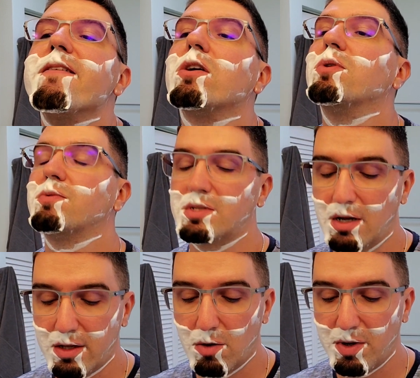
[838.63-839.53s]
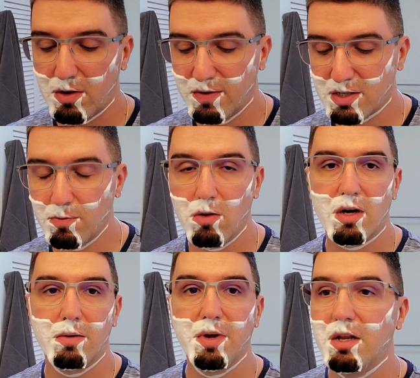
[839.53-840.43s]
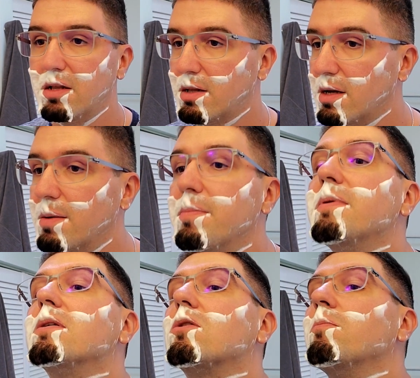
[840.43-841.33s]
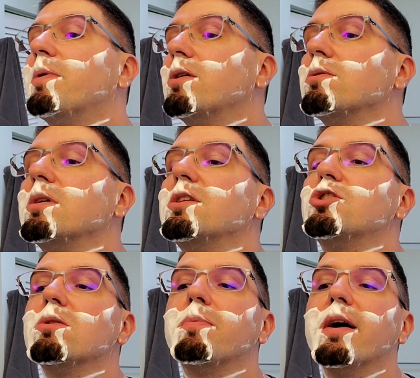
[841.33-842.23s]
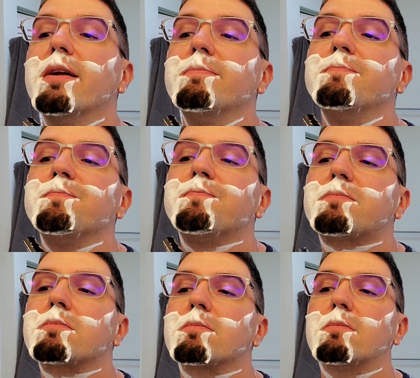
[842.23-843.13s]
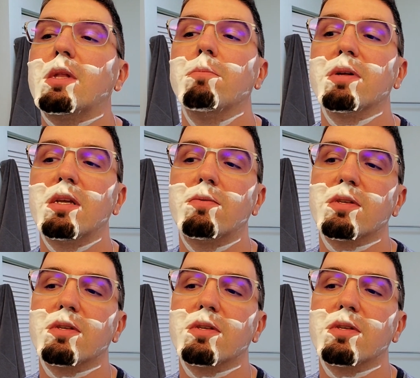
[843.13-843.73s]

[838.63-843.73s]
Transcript: So it was a little bit of a smaller meetup compared to the initial plan, but